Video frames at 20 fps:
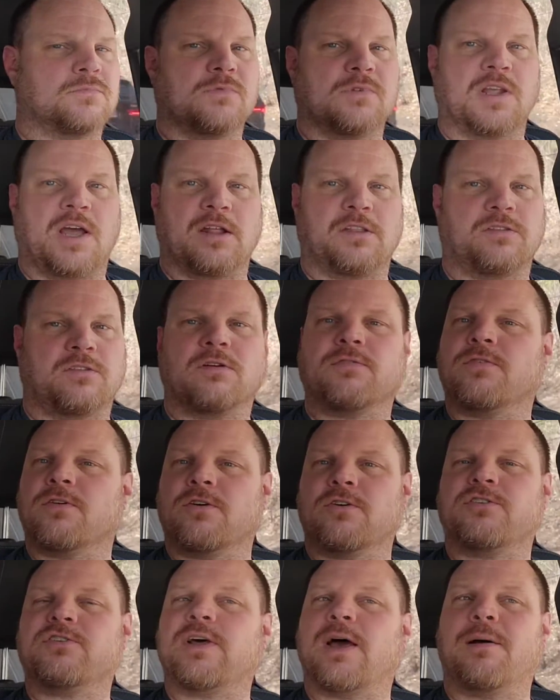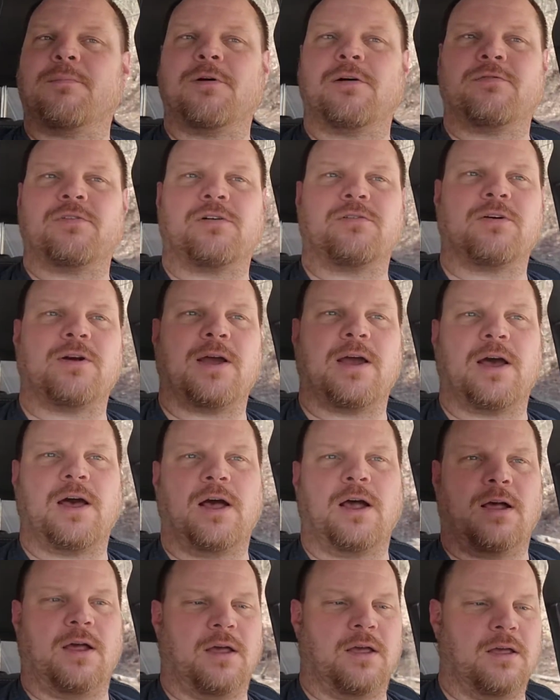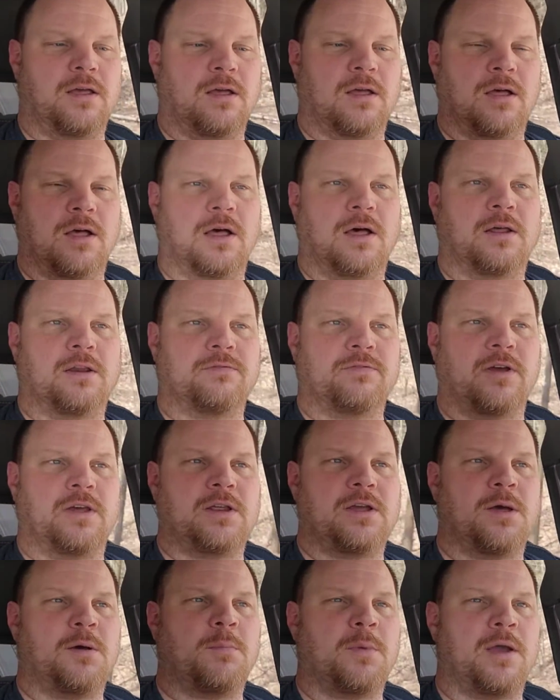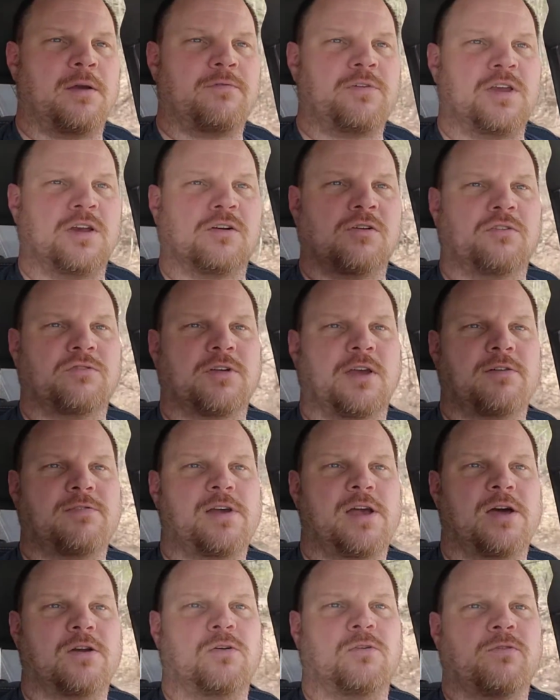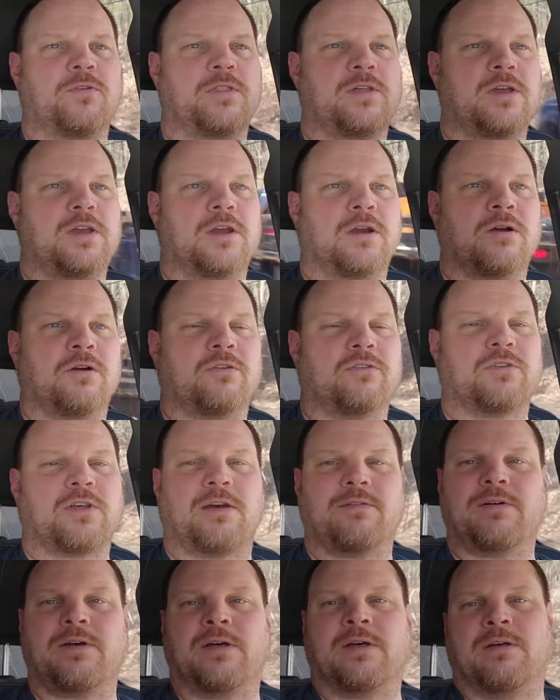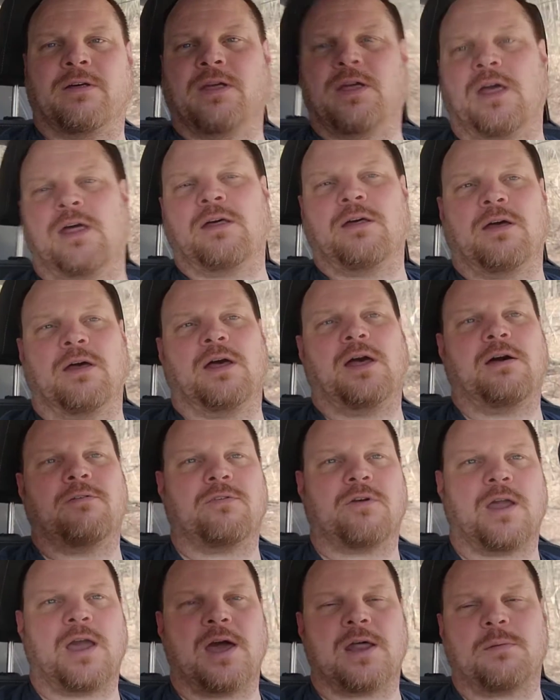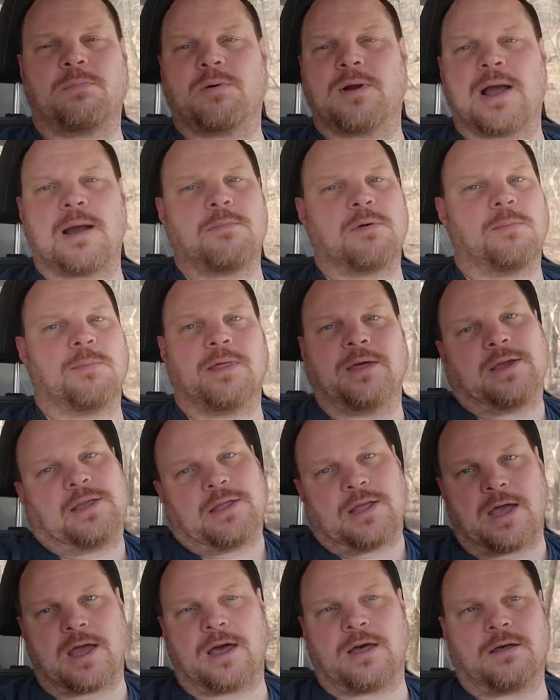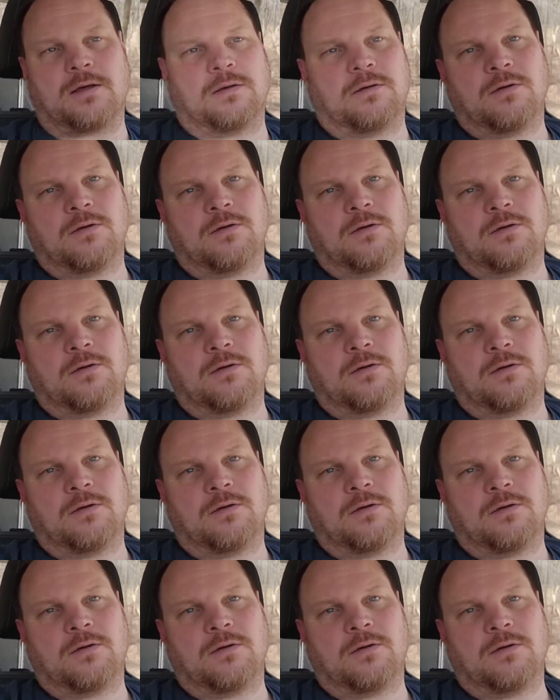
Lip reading: That's the first time I've ever had, out of any of my vehicles I've had over the years, I've ever had a problem like that.